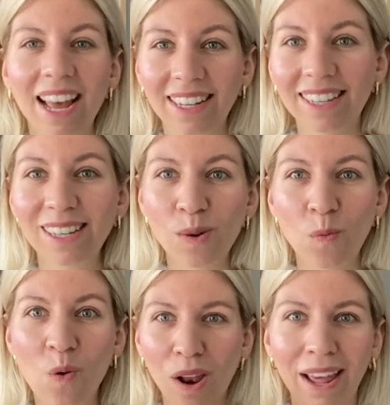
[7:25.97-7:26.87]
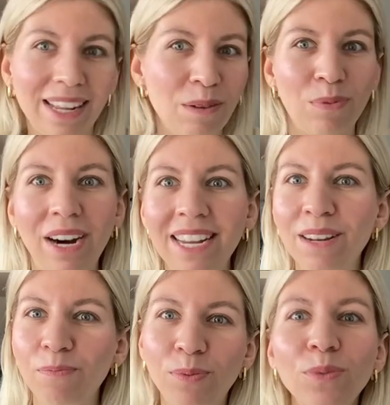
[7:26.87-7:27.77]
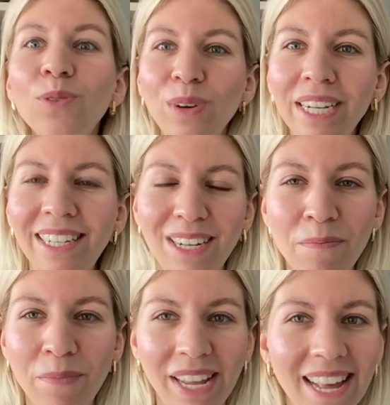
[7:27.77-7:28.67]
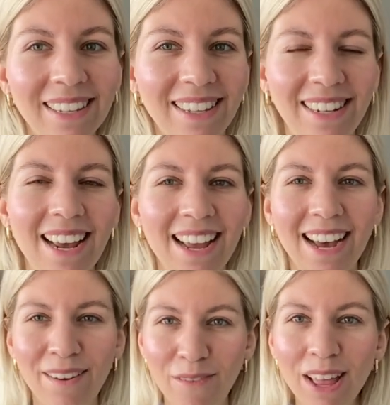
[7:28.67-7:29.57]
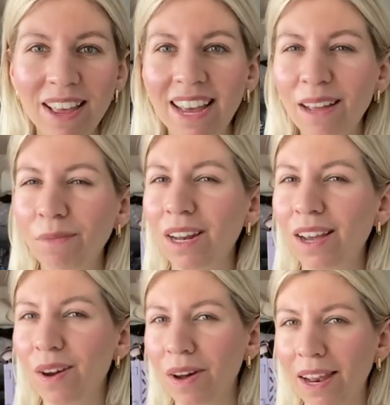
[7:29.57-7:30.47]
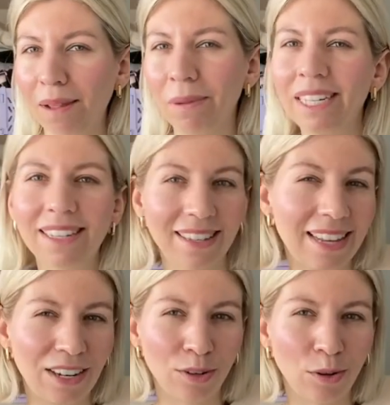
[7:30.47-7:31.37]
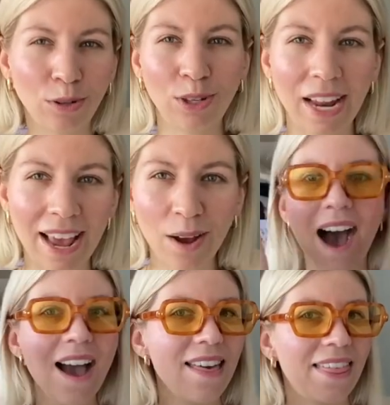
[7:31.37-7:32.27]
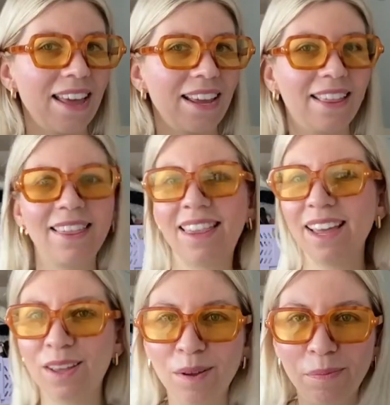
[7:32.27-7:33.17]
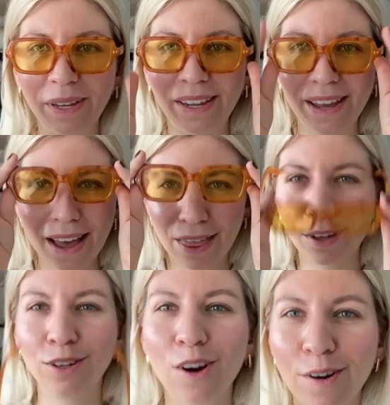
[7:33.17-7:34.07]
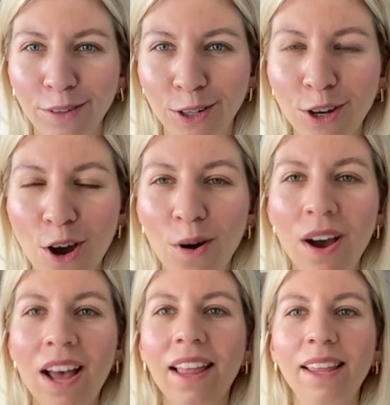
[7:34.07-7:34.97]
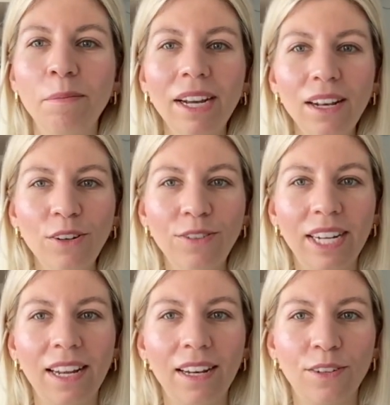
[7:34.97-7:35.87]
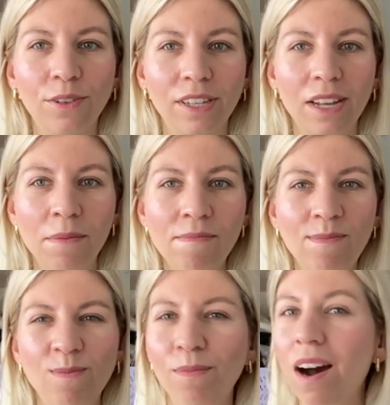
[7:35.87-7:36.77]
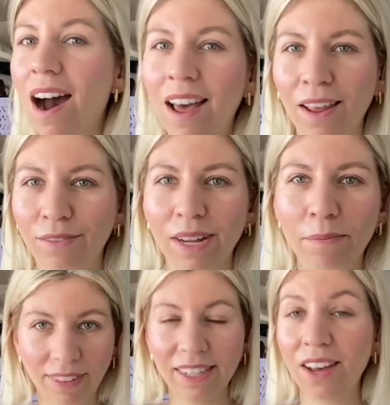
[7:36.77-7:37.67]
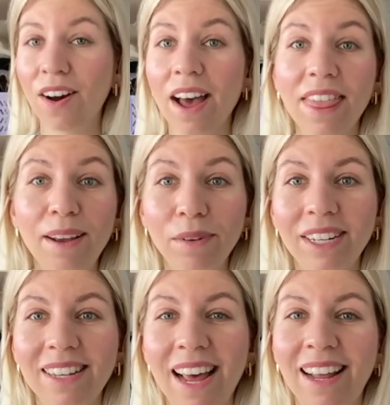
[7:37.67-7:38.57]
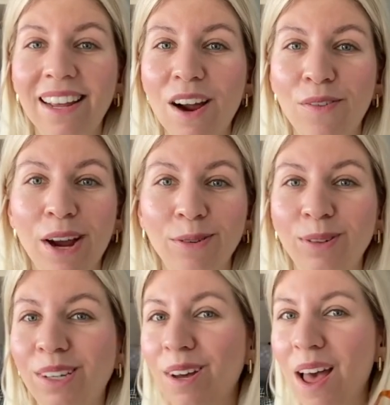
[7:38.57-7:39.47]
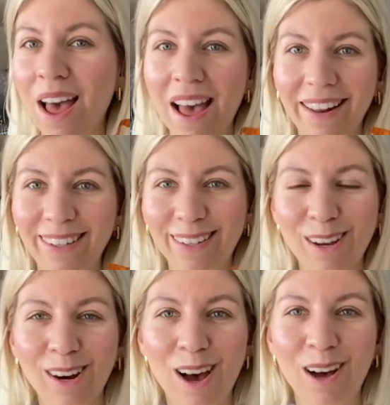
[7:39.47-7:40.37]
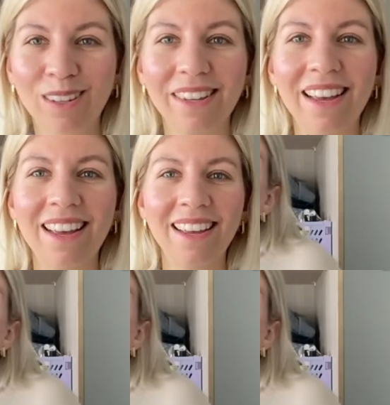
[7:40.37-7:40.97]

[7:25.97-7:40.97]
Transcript: And since I wore like the bright green jumper yesterday, I feel like I'm gonna go a little bit settled today. I think they could be the star of the show. They might look ridiculous for some. I love them. So I think I'm gonna sell it around the sunglasses.